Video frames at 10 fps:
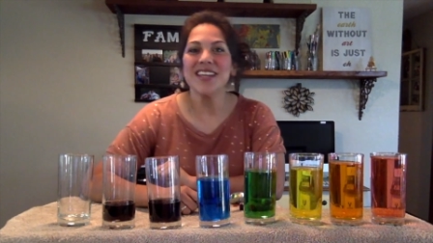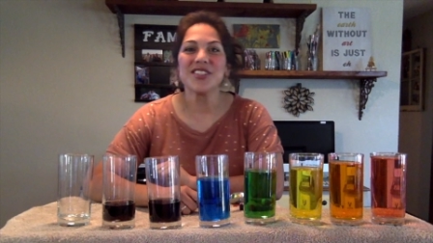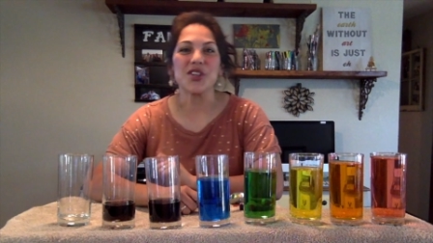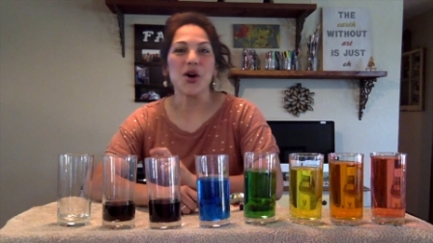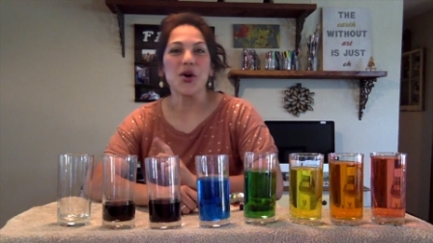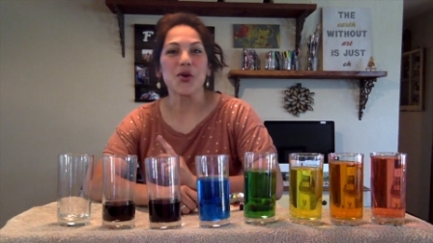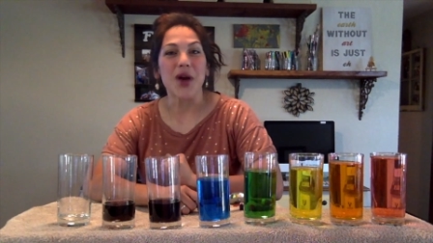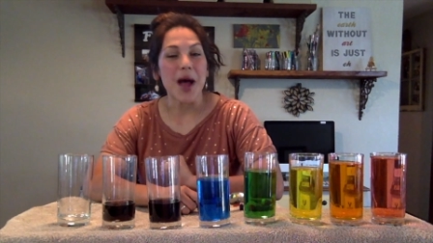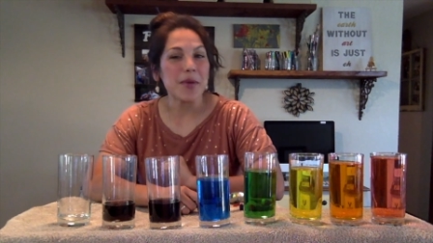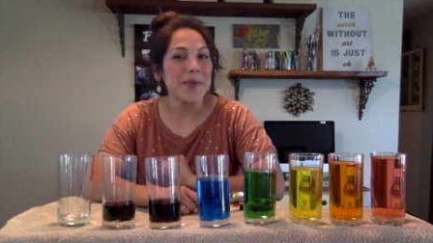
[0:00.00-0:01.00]
So
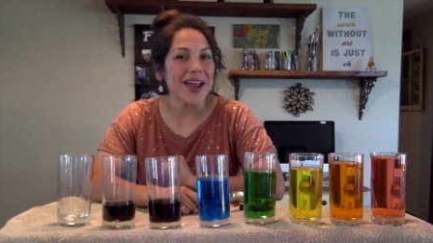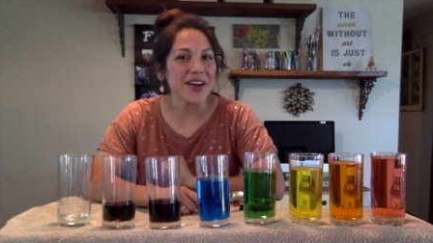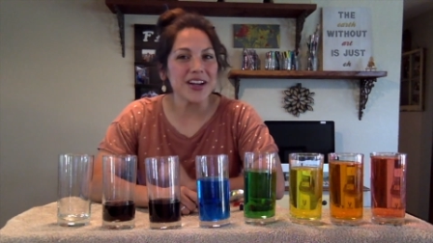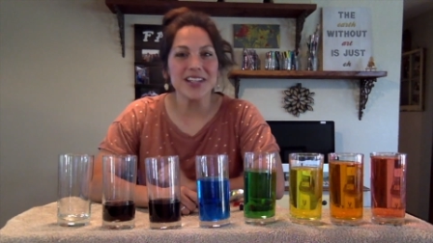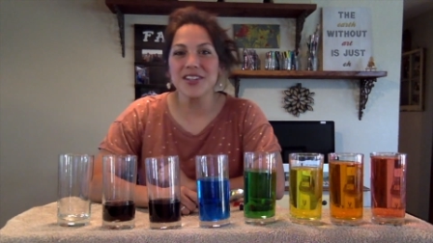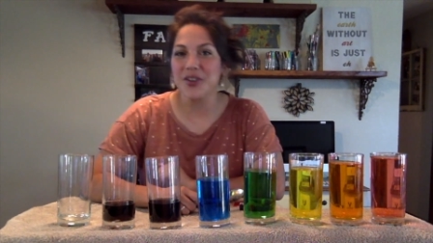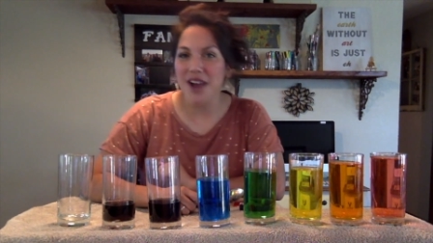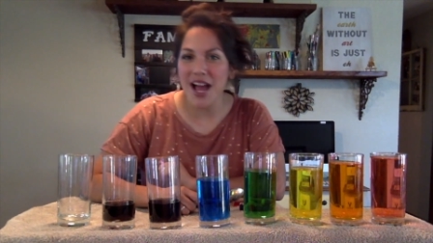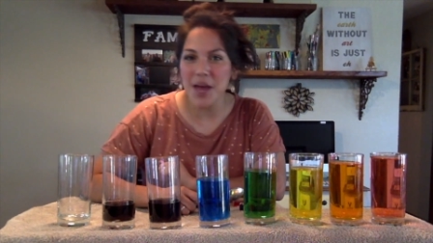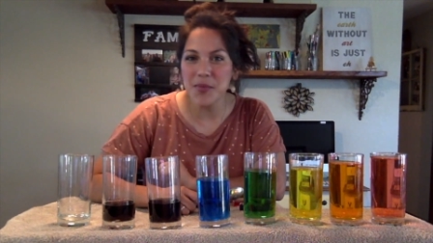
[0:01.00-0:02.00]
grab a parent,
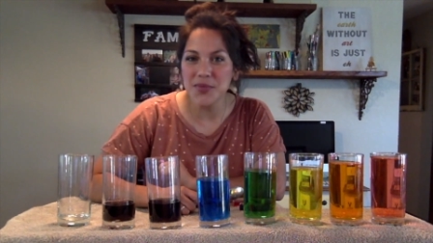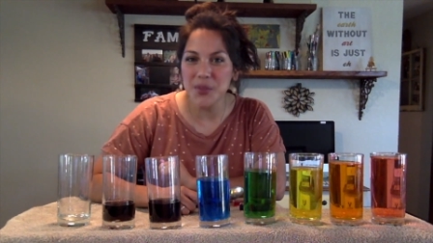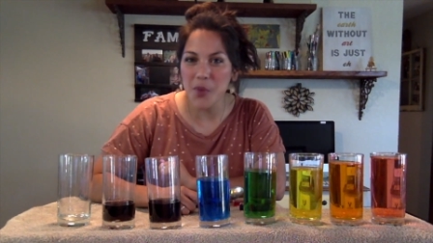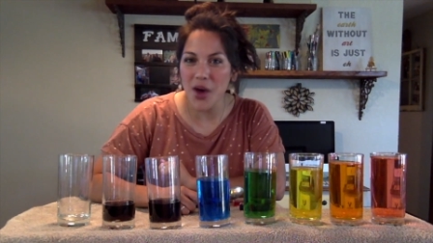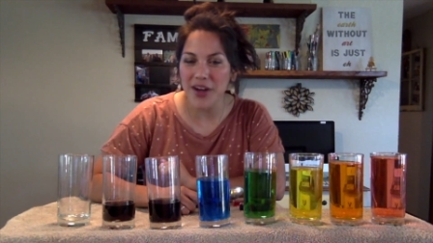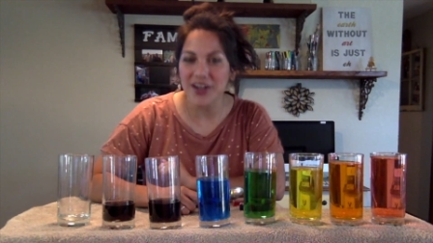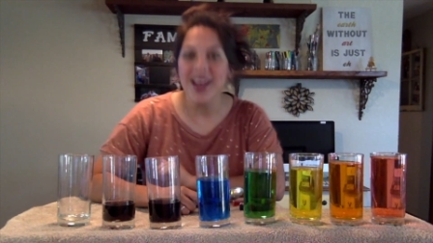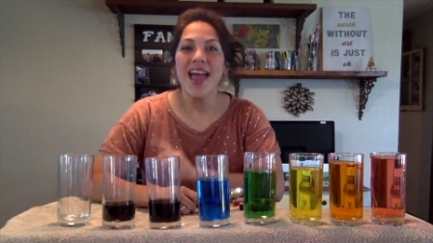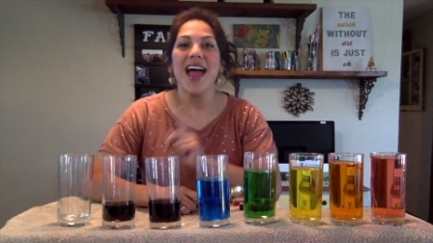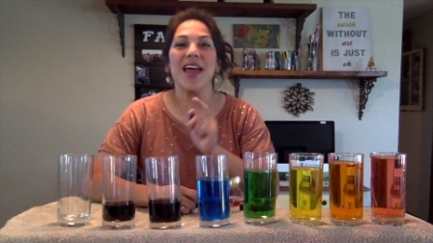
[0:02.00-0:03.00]
grab some water,
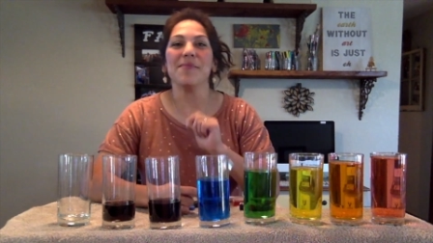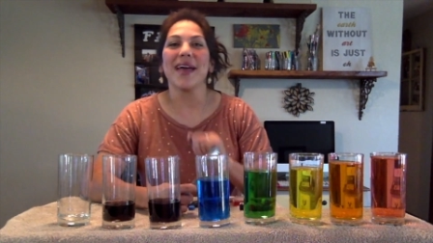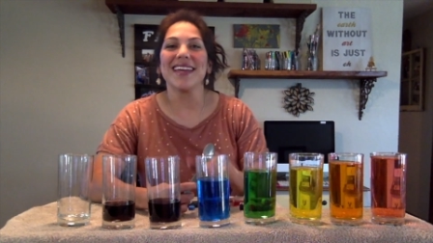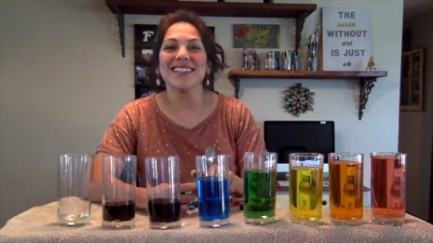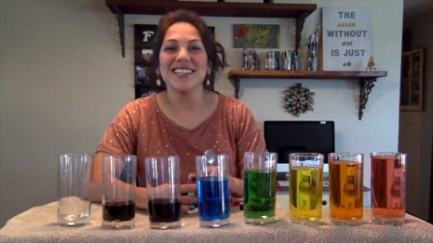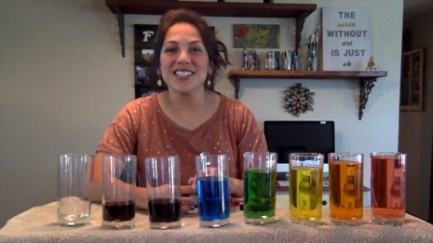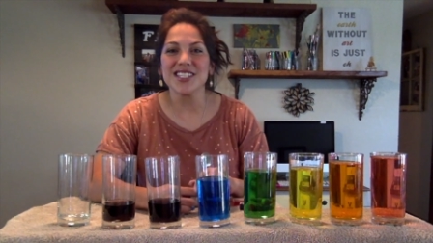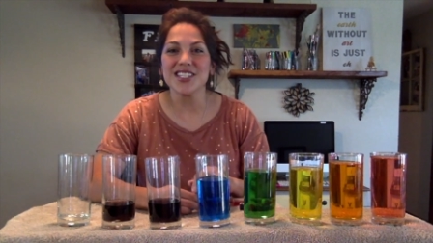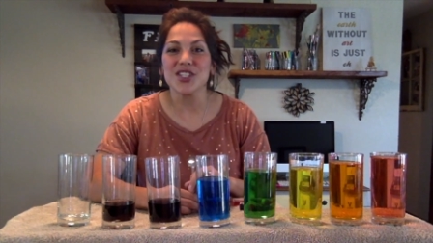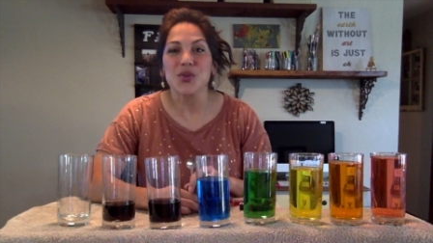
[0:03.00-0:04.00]
and pay
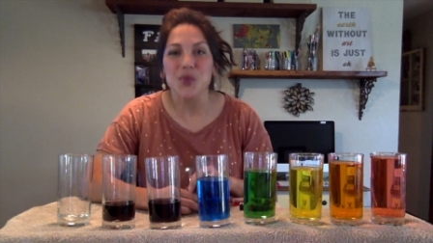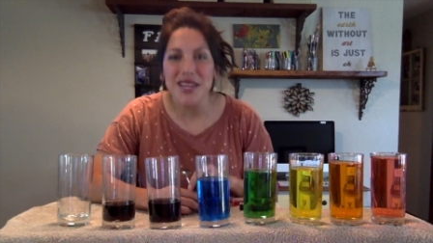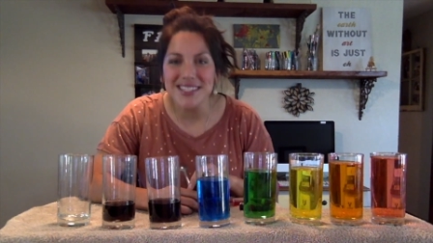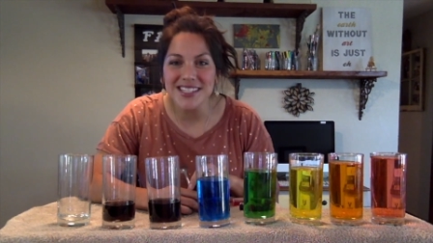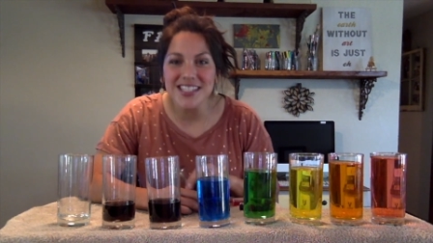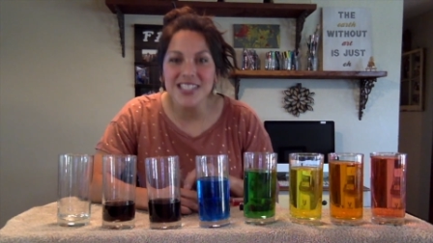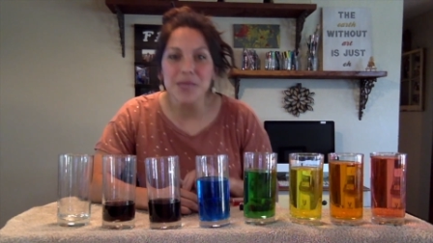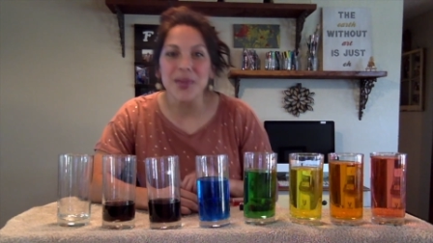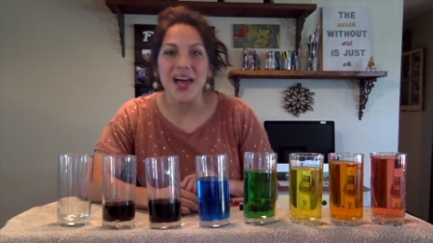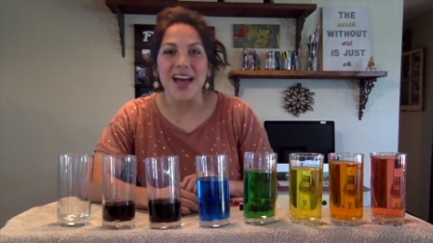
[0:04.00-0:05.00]
attention to the rest of the
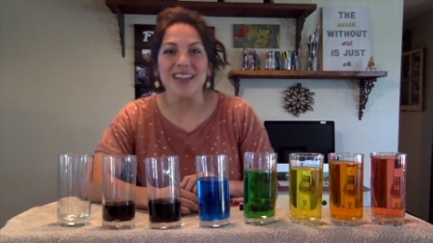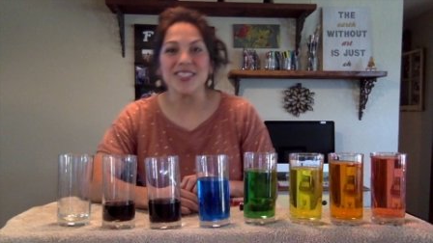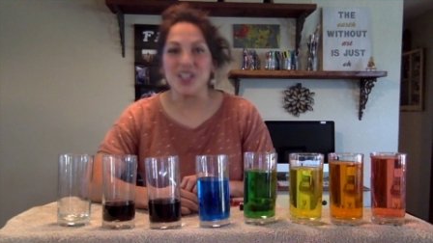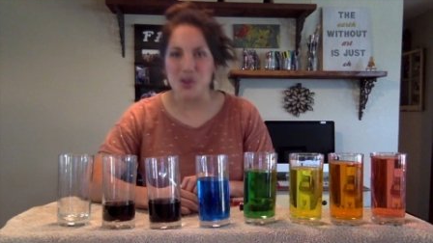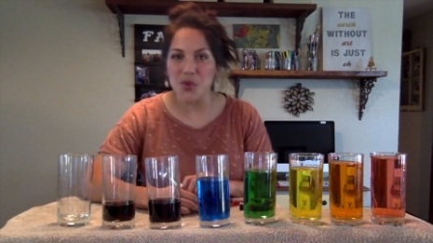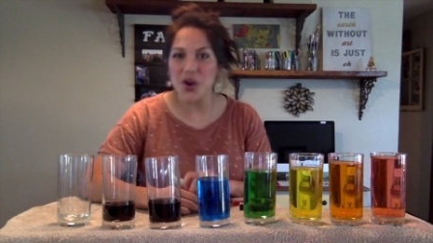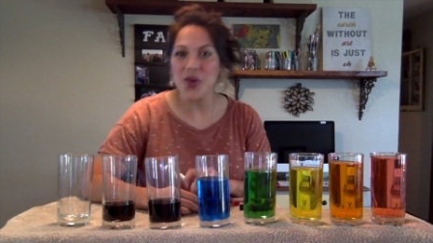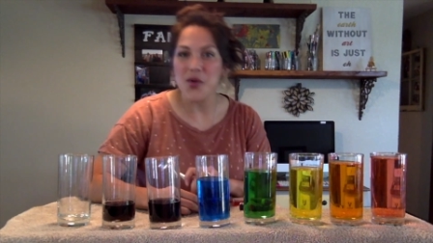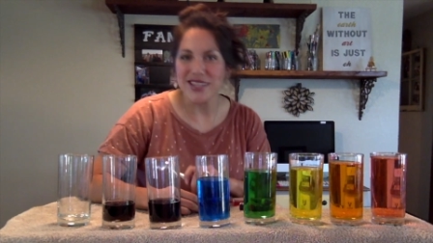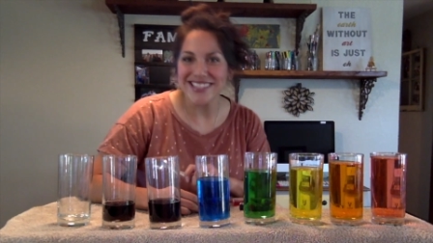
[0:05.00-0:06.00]
supplies you are
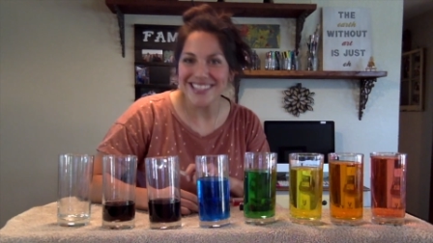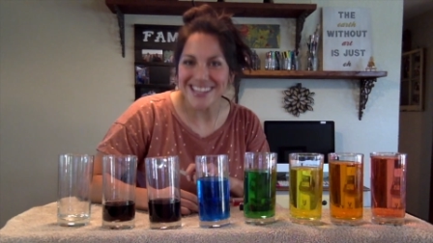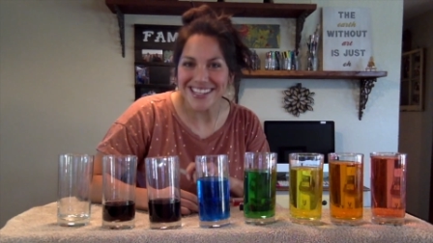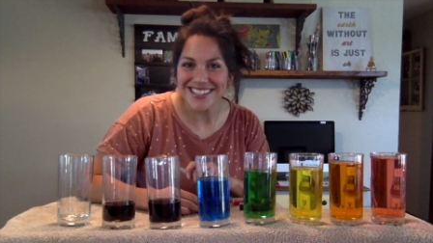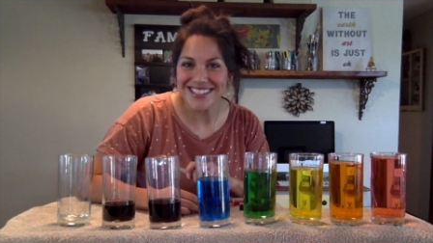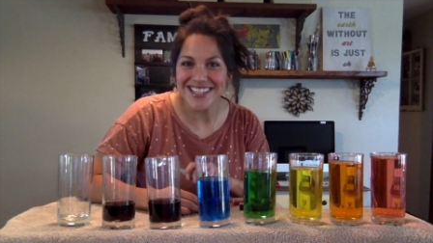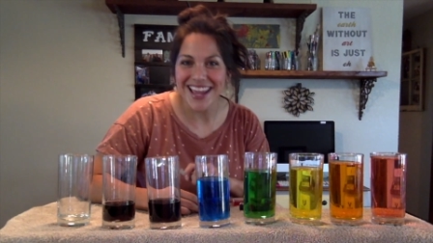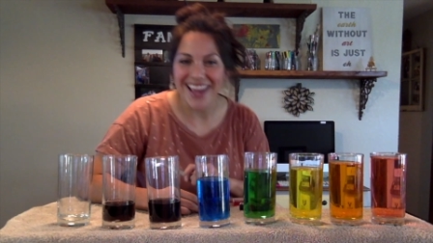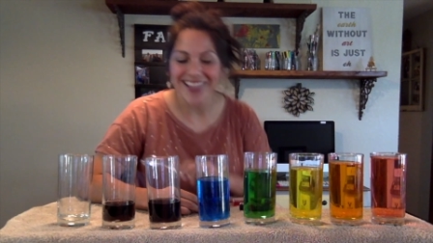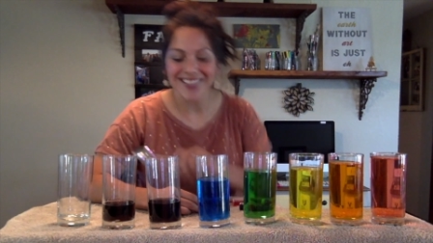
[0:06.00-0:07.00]
going to need today.